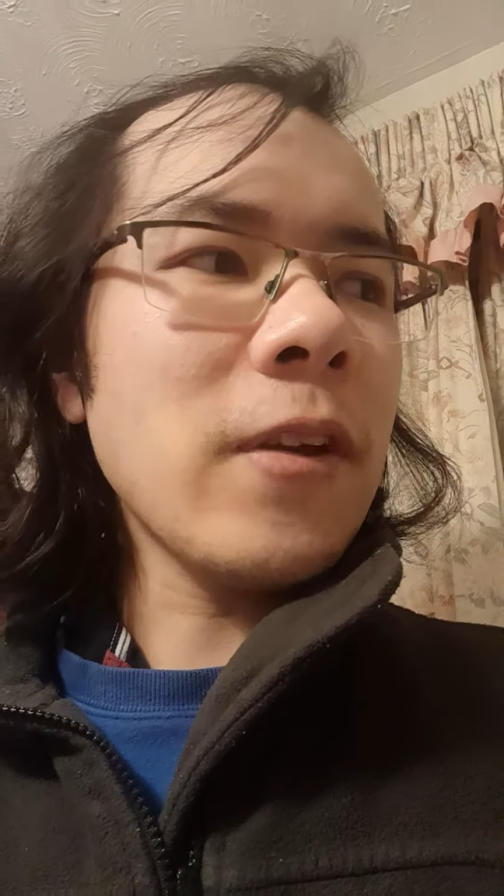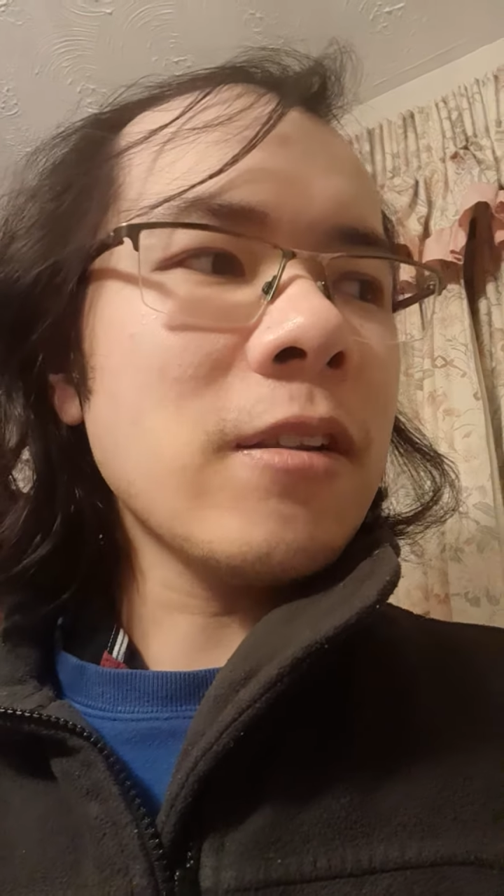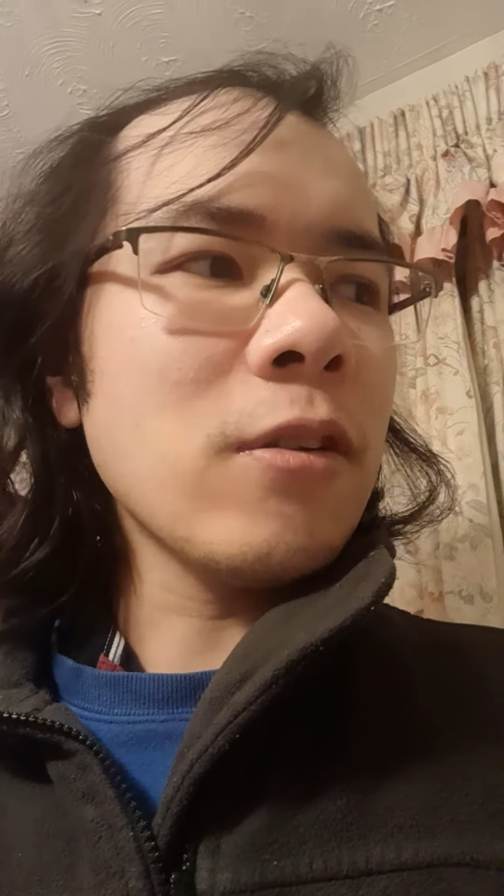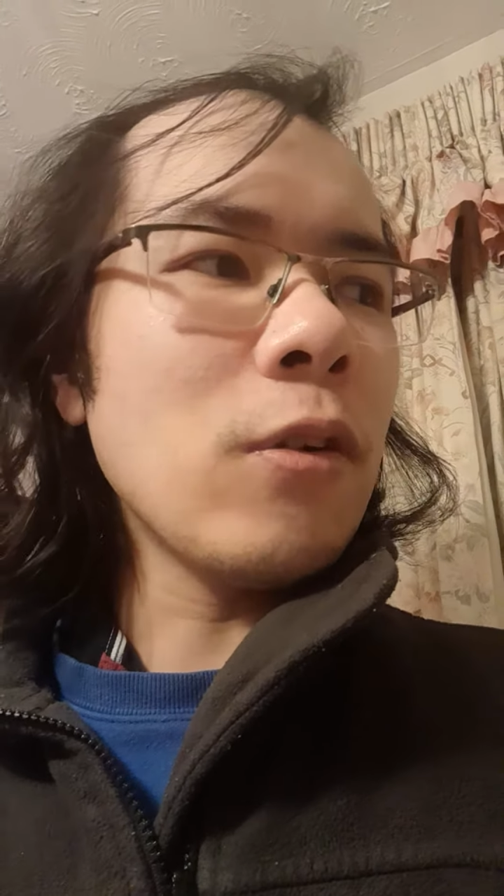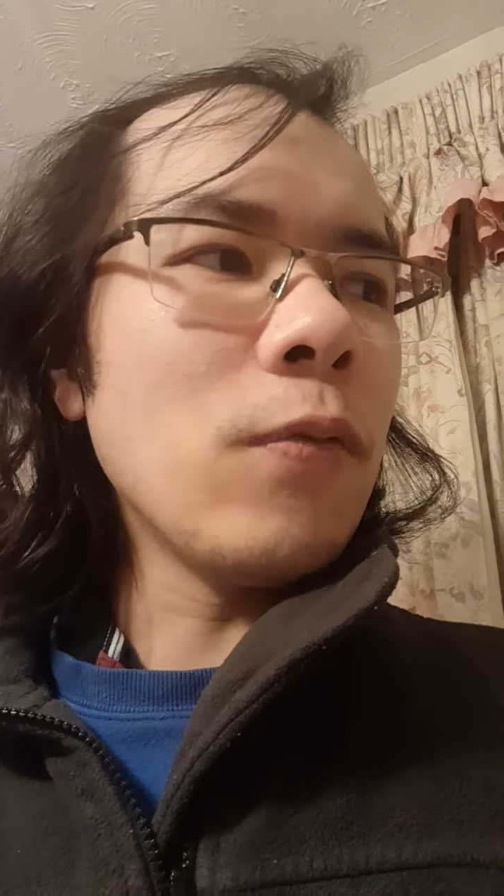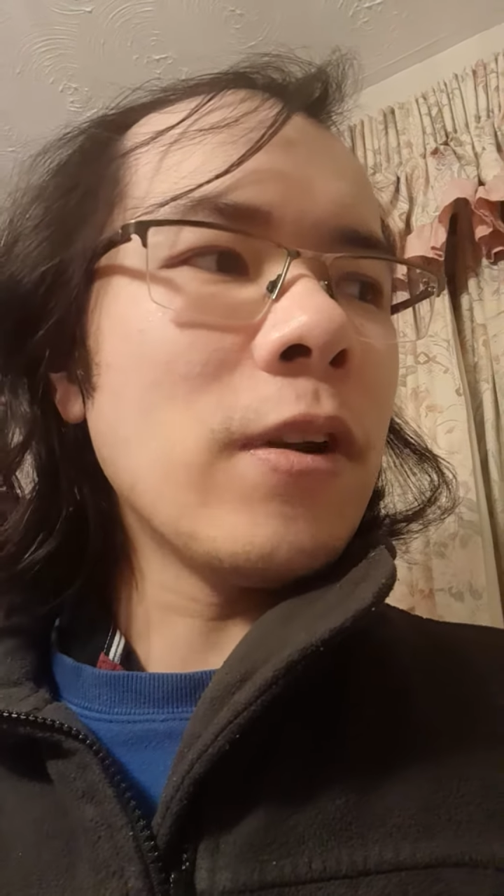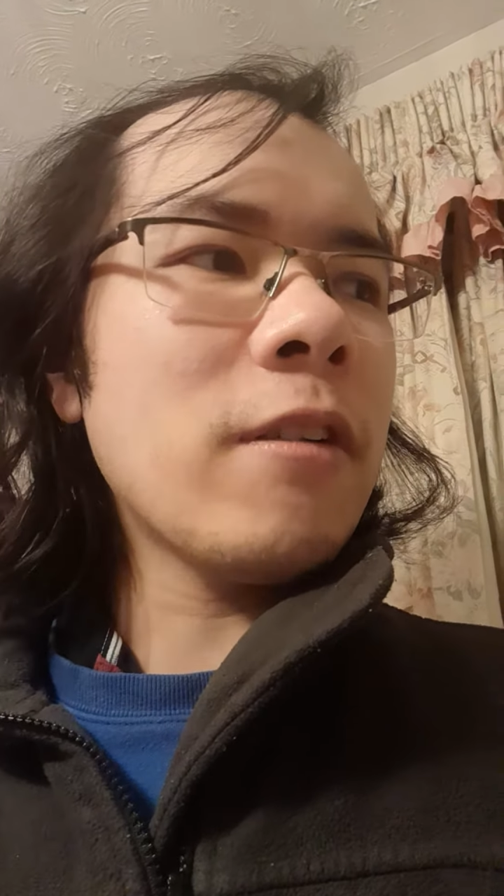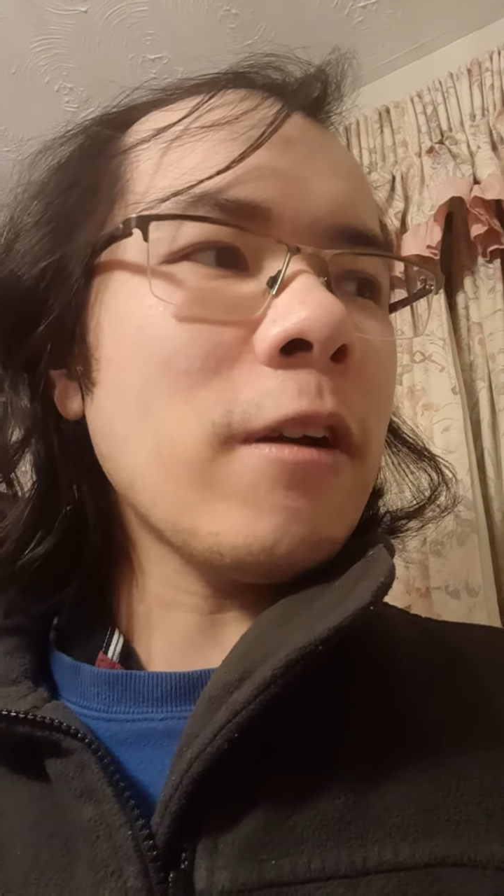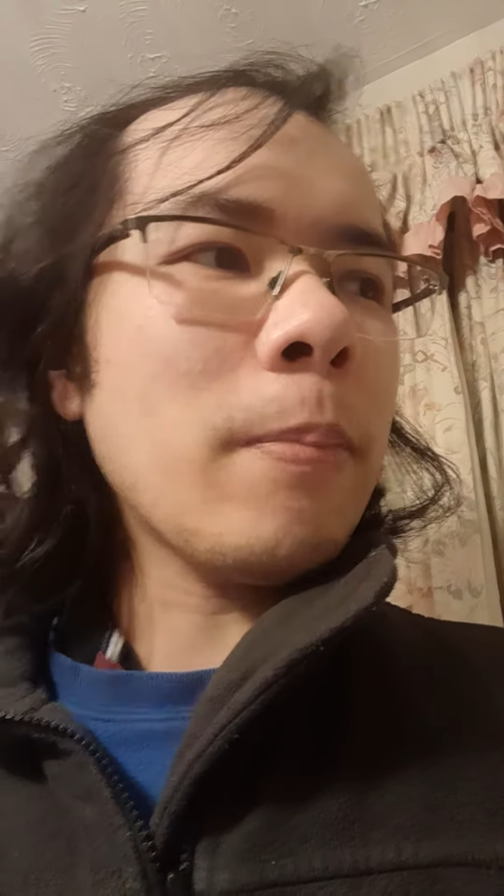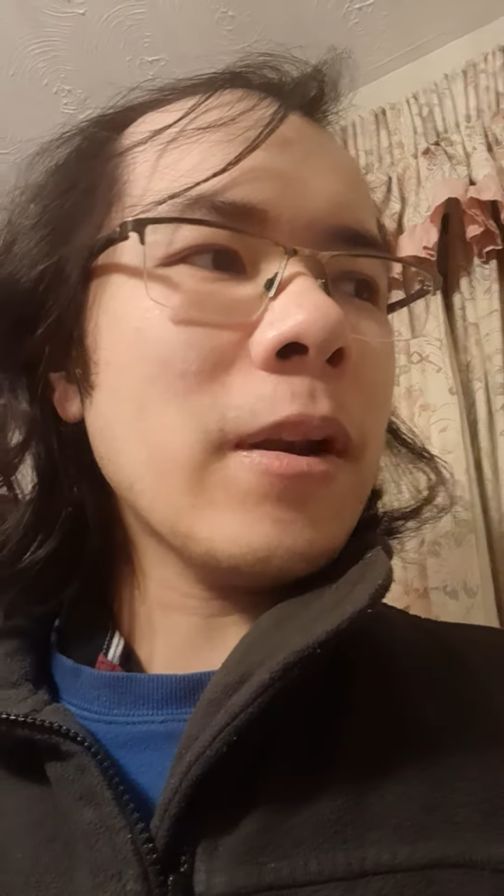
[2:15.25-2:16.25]
things to come for the
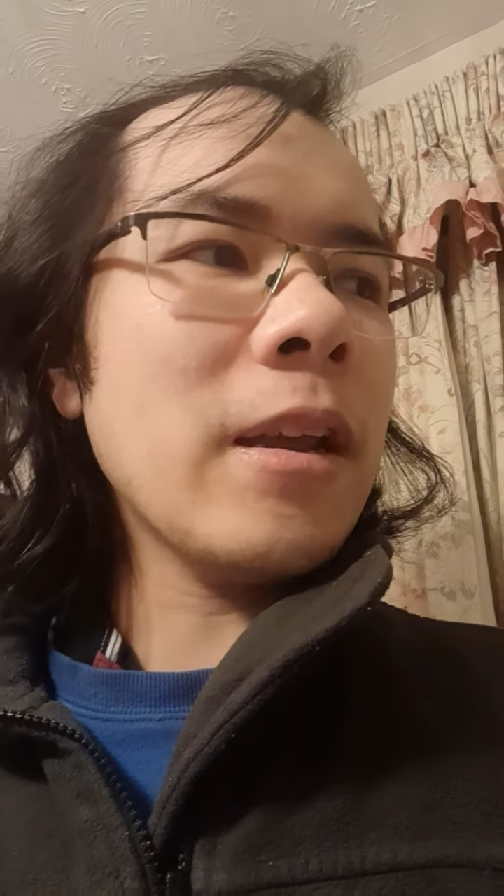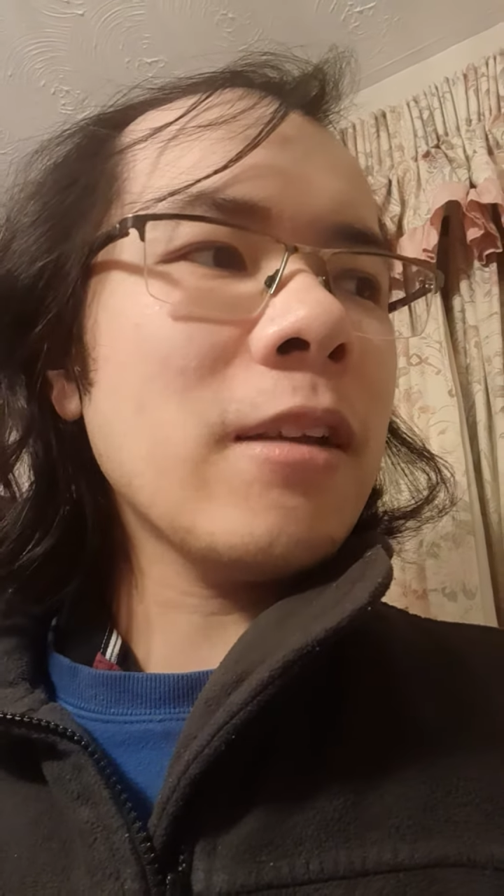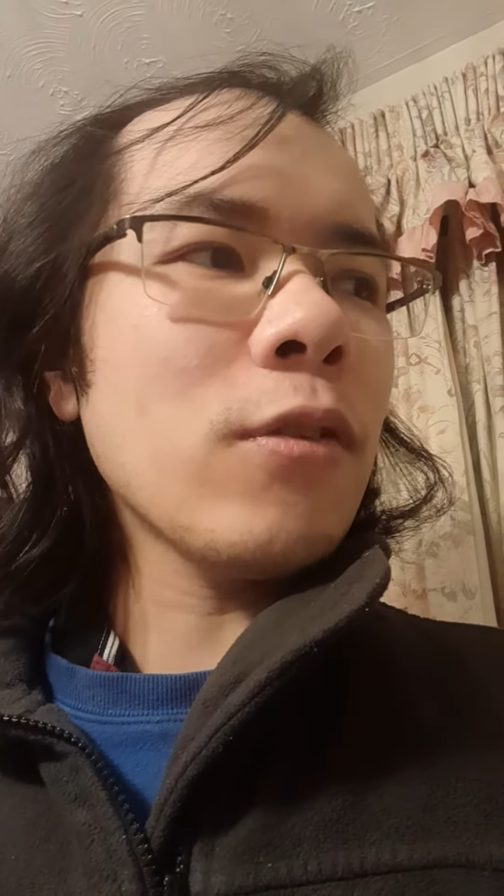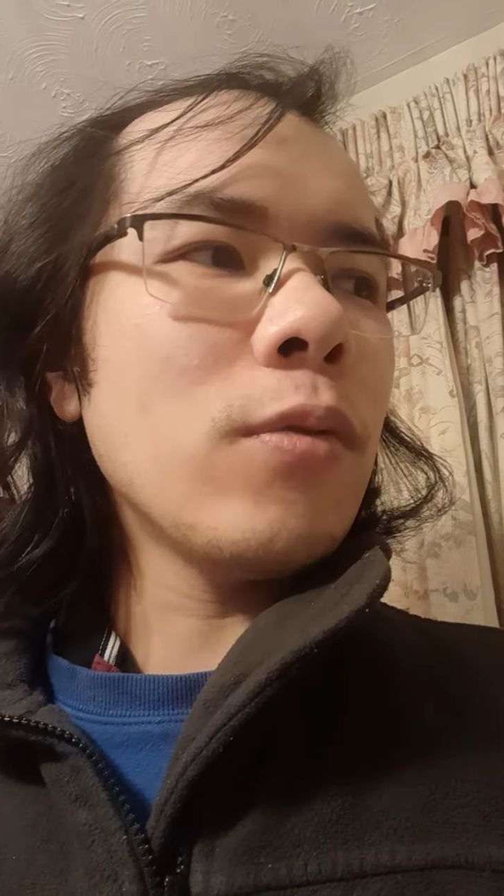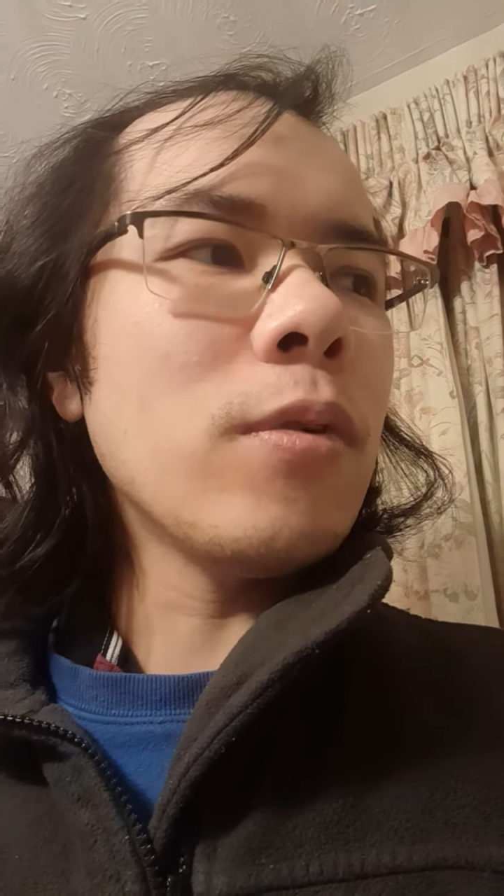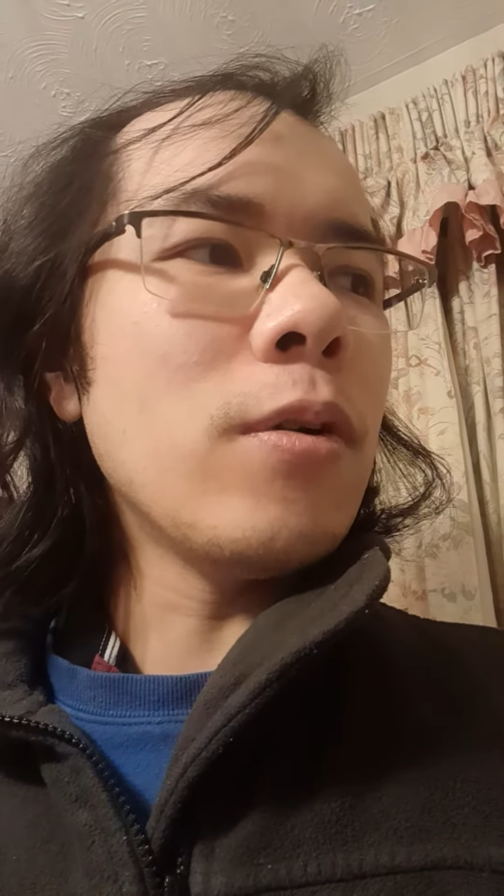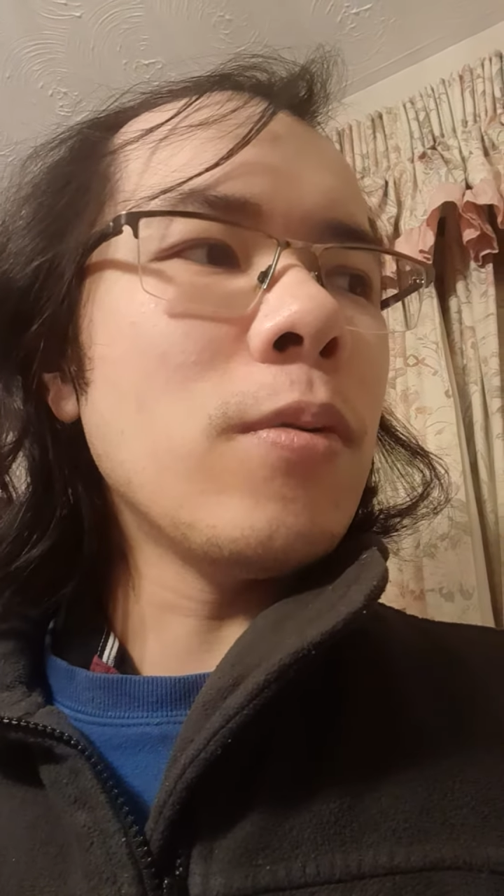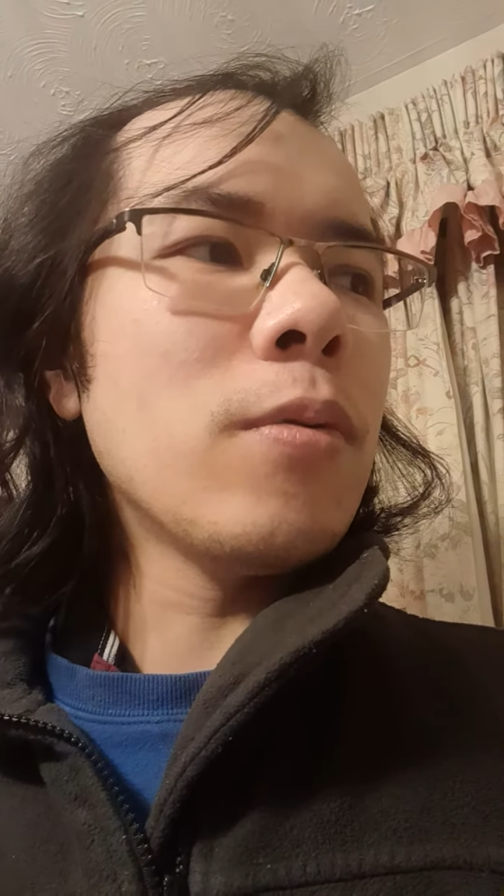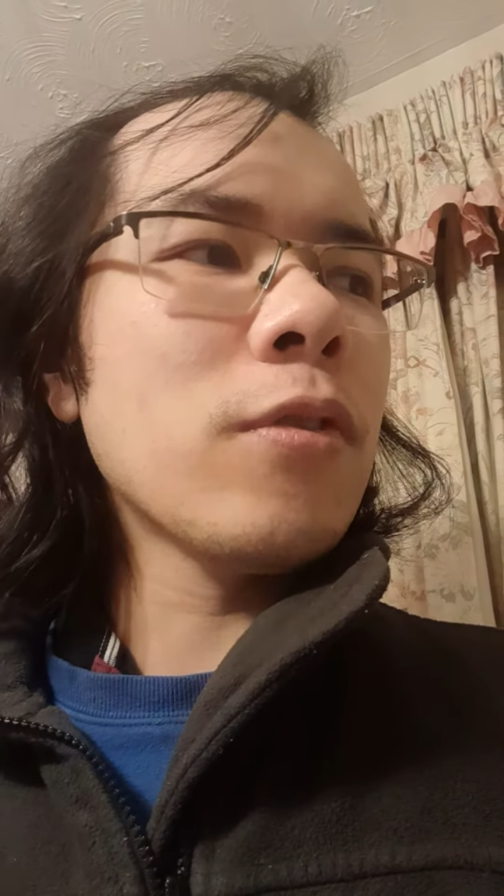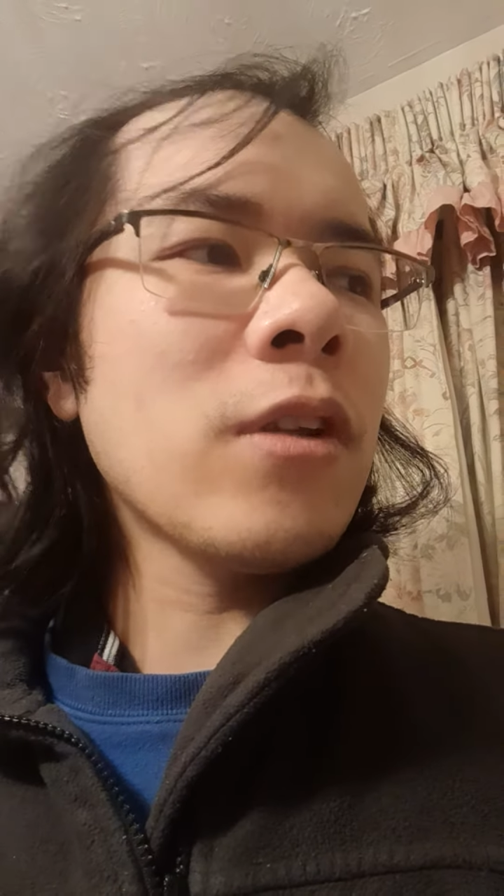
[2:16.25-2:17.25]
Japanese. Who
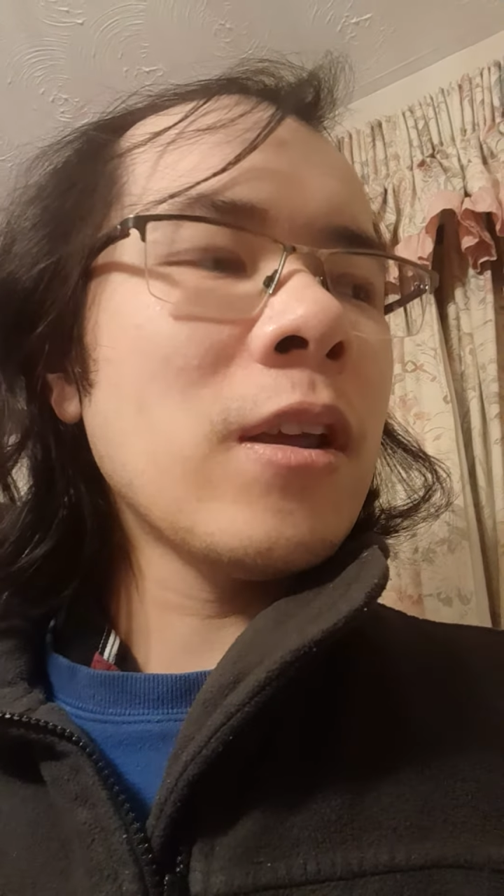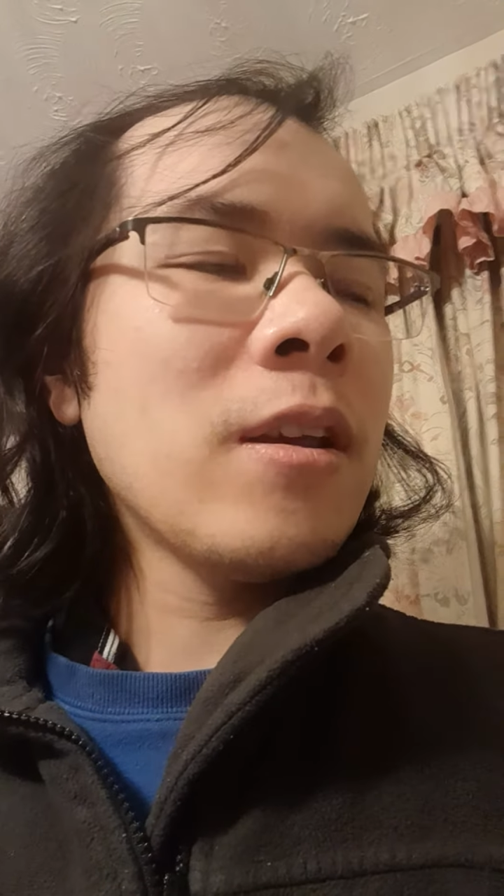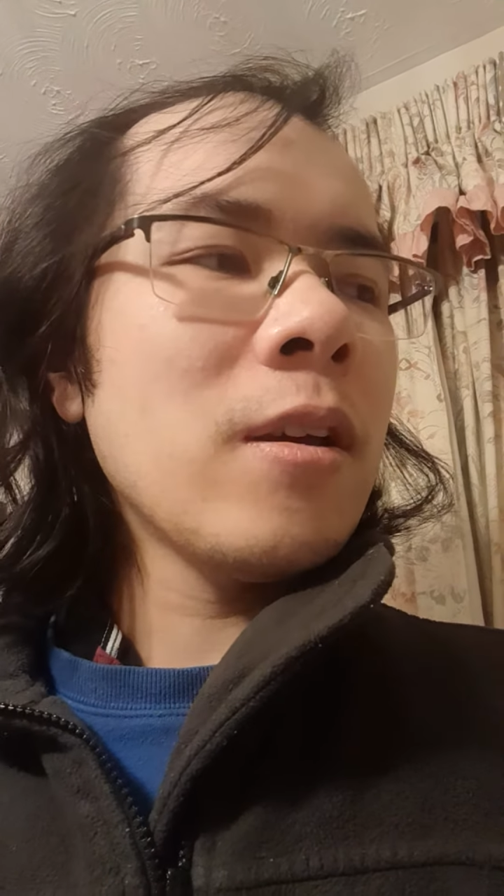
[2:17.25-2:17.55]
knows?